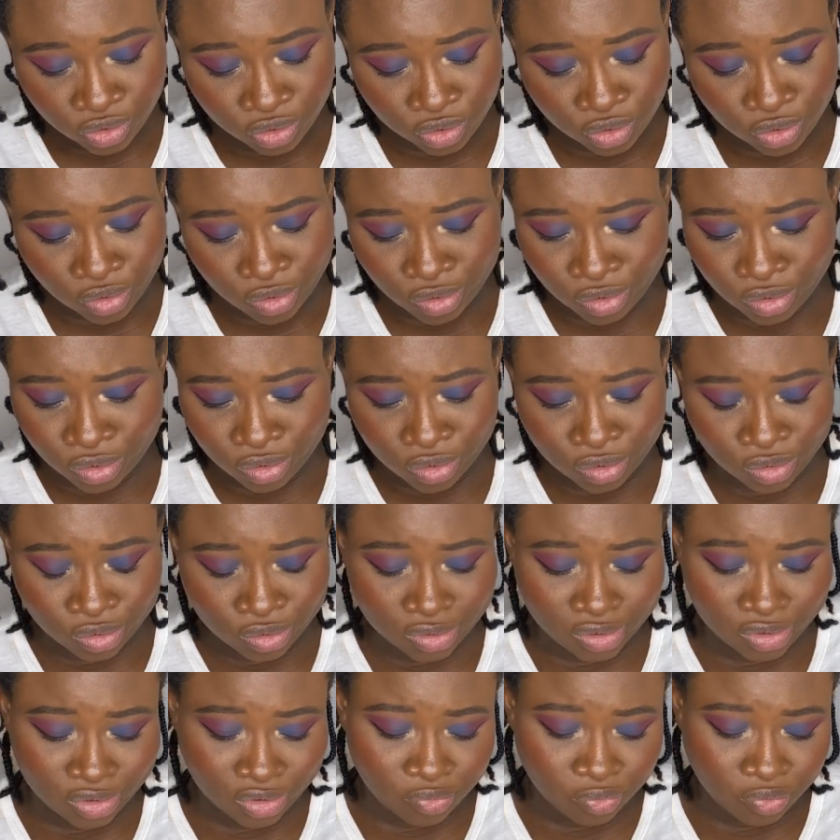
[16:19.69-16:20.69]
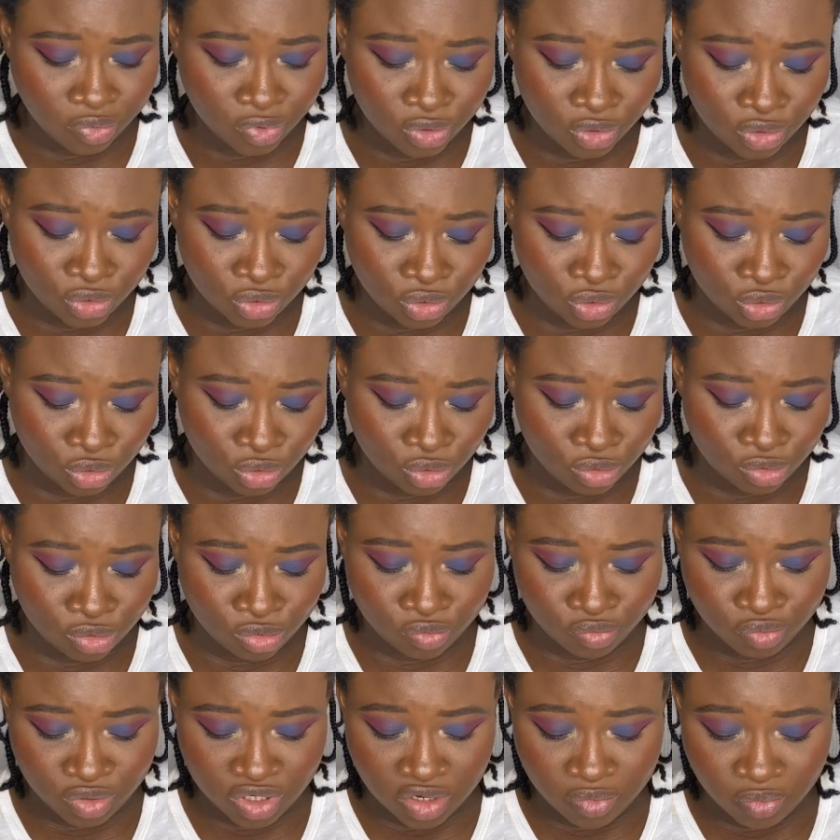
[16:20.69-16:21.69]
So it's supposed
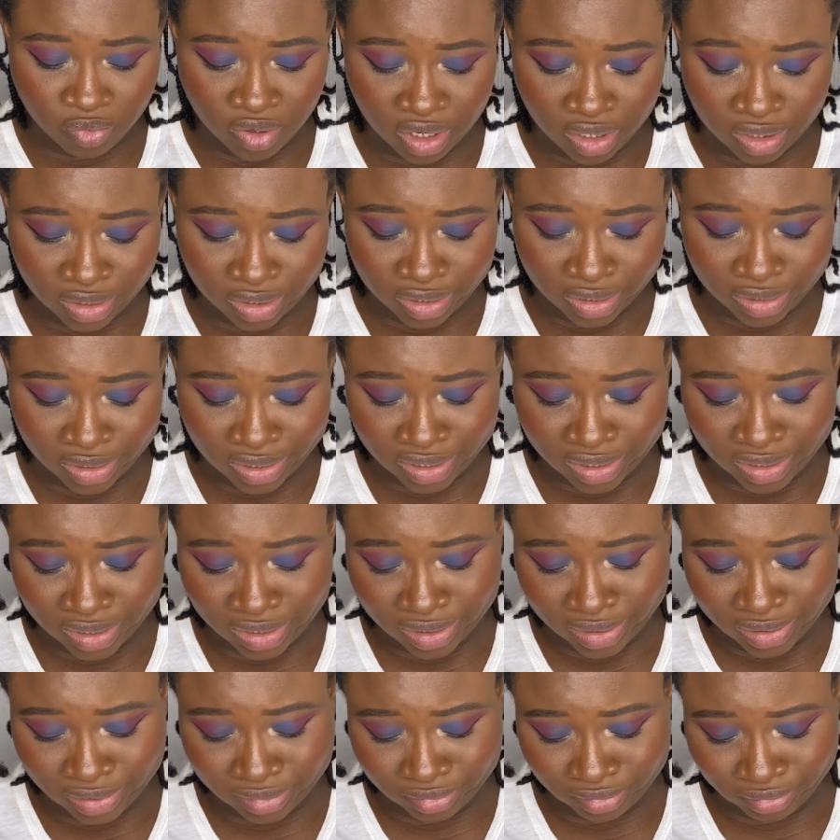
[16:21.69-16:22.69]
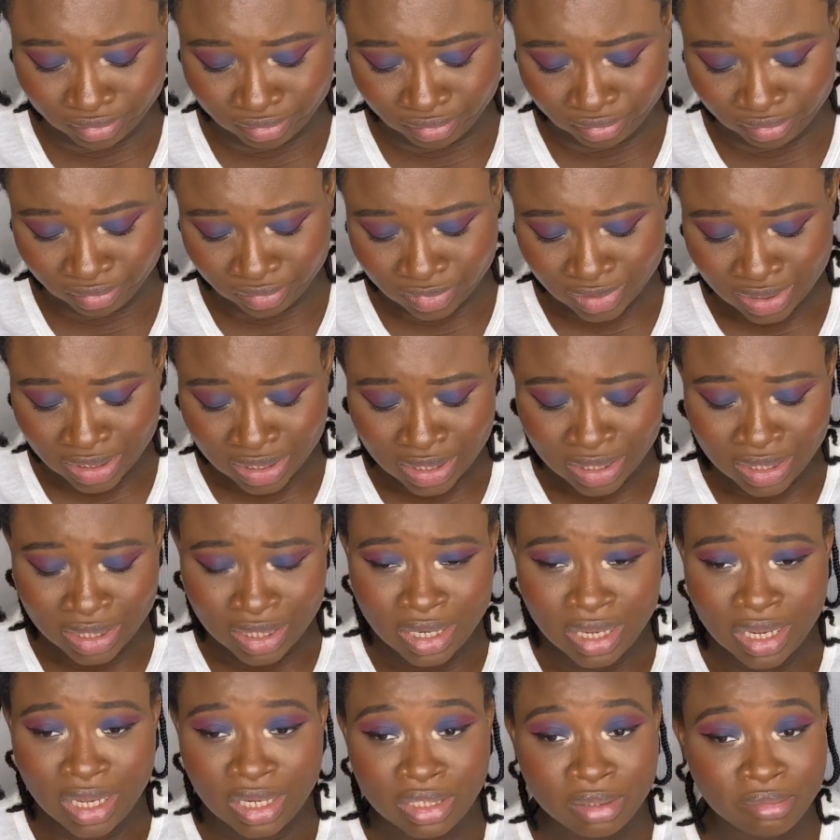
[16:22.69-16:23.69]
to be a powder that
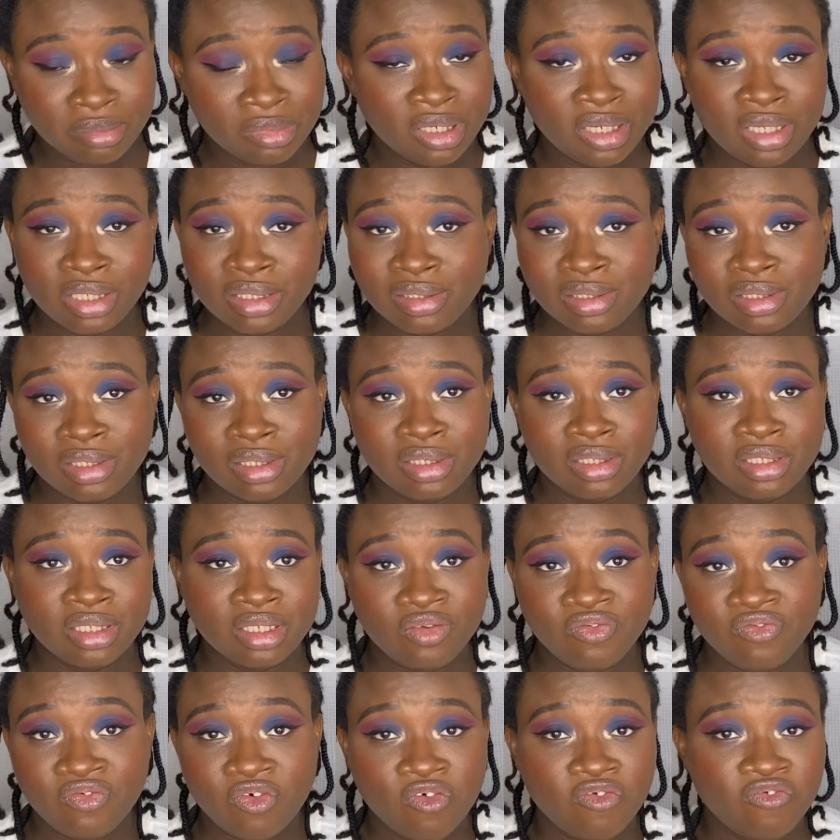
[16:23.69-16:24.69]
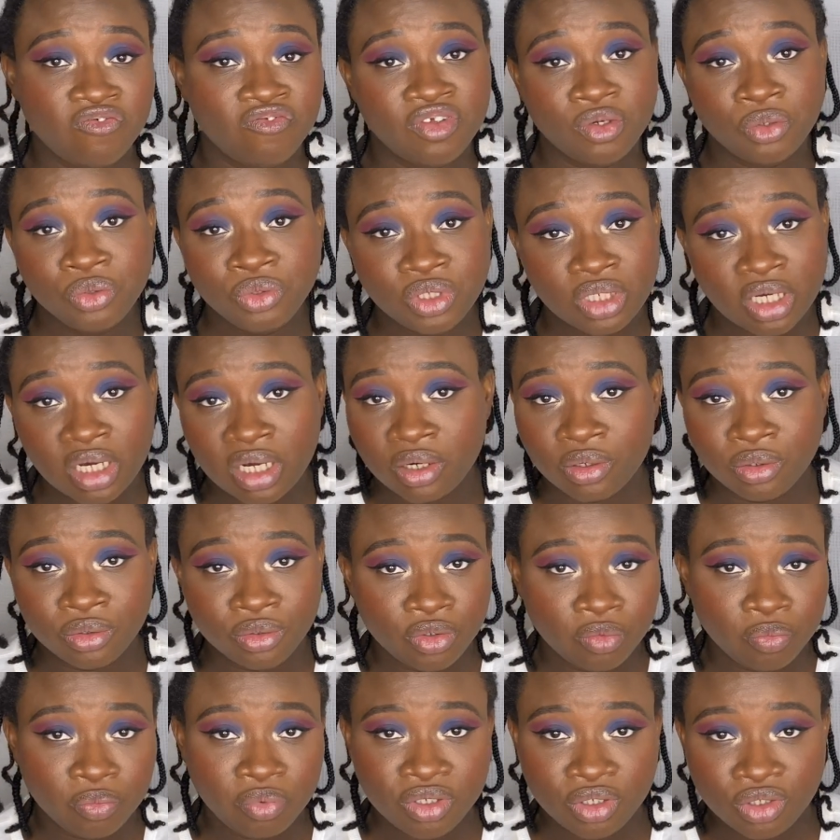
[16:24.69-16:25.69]
eliminates the need for filter on
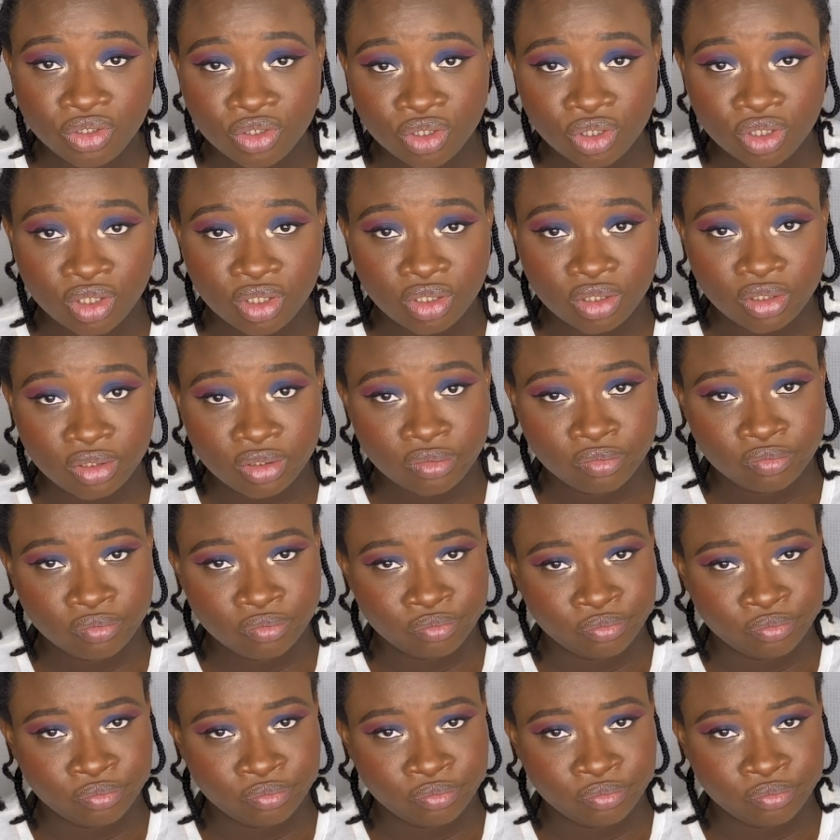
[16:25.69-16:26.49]
your pictures.